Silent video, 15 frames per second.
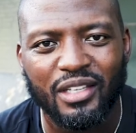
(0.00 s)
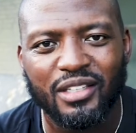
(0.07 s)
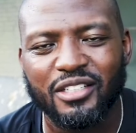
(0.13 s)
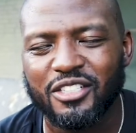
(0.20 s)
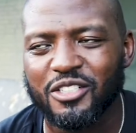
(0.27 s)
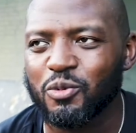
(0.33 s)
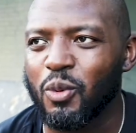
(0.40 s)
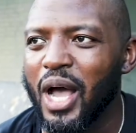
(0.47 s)

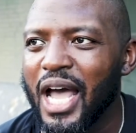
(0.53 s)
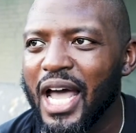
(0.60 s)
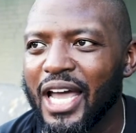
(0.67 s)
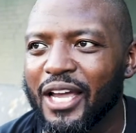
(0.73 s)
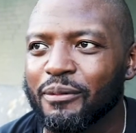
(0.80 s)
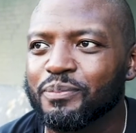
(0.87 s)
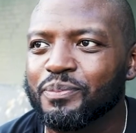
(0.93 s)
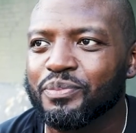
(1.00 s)
This is
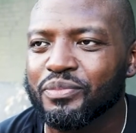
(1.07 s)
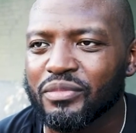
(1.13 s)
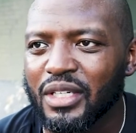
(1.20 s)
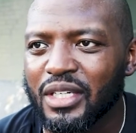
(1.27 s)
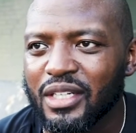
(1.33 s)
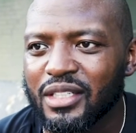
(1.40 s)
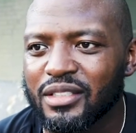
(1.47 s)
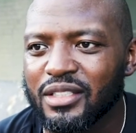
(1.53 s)
why
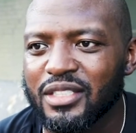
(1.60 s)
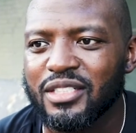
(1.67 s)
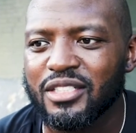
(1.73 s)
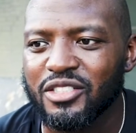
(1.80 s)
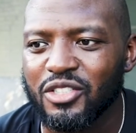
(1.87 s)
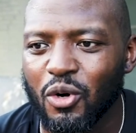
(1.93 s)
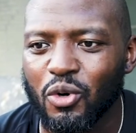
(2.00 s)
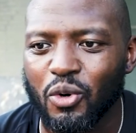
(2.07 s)
this is
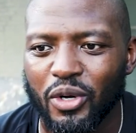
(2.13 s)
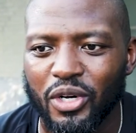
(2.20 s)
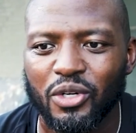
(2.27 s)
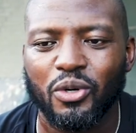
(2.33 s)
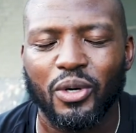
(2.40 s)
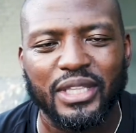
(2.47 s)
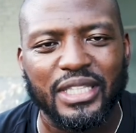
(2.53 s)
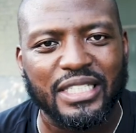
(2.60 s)
so
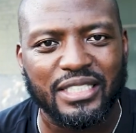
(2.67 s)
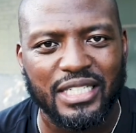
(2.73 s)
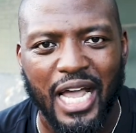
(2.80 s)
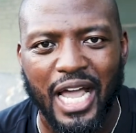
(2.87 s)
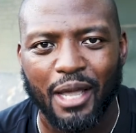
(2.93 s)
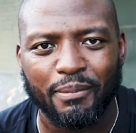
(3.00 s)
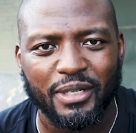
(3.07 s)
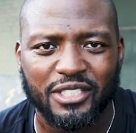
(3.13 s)
critical at this
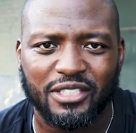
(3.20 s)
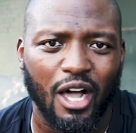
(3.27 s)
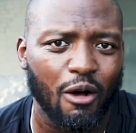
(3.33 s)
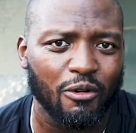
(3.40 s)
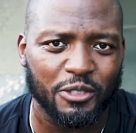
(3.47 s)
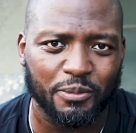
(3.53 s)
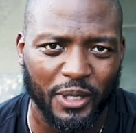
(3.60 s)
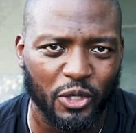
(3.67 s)
time, and it's
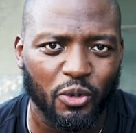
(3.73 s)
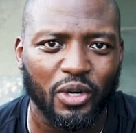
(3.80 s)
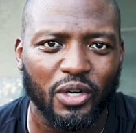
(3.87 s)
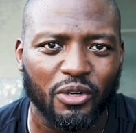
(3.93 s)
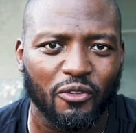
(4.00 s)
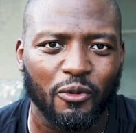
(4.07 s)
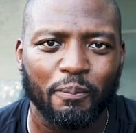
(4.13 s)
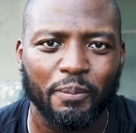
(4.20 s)
always been
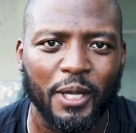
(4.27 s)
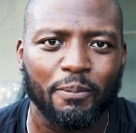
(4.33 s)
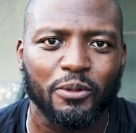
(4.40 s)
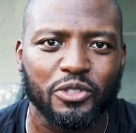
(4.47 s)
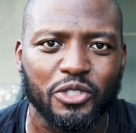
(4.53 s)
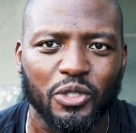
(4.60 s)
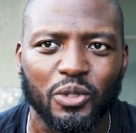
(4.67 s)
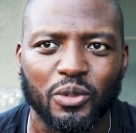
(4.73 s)
critical for
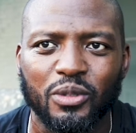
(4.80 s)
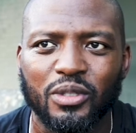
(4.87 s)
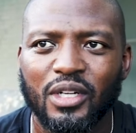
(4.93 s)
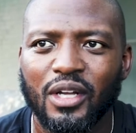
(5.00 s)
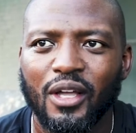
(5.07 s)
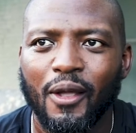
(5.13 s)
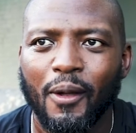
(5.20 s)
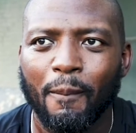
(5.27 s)
people to
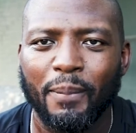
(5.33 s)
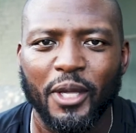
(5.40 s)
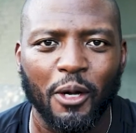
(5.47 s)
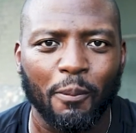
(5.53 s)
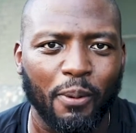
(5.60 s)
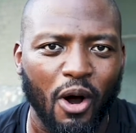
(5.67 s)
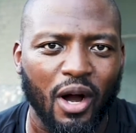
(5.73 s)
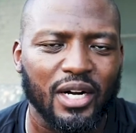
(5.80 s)
be a
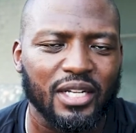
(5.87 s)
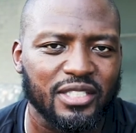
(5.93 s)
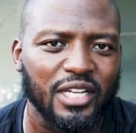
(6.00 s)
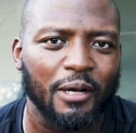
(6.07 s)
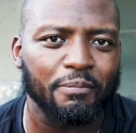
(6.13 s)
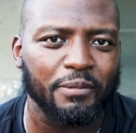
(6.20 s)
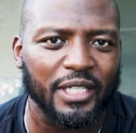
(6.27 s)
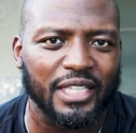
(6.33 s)
part of
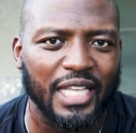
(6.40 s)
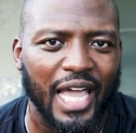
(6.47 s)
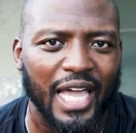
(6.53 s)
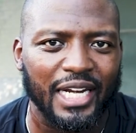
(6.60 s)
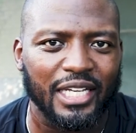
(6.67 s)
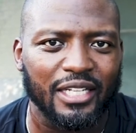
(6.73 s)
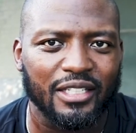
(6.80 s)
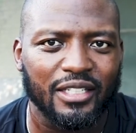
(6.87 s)
something
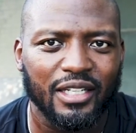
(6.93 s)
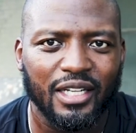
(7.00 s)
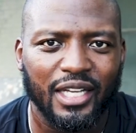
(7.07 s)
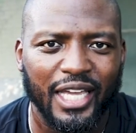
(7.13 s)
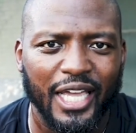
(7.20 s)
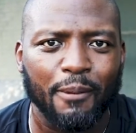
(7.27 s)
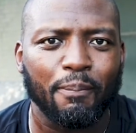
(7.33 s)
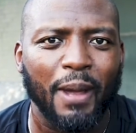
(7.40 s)
that
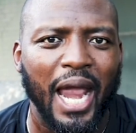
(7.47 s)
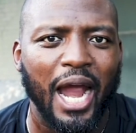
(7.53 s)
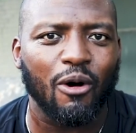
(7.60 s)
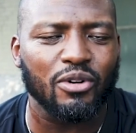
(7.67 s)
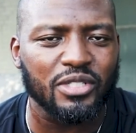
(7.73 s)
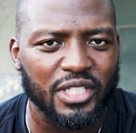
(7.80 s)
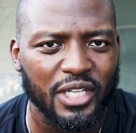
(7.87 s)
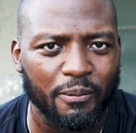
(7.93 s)

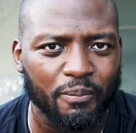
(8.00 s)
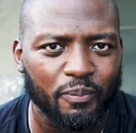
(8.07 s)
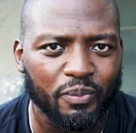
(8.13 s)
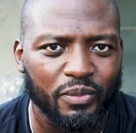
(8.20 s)
empowers them,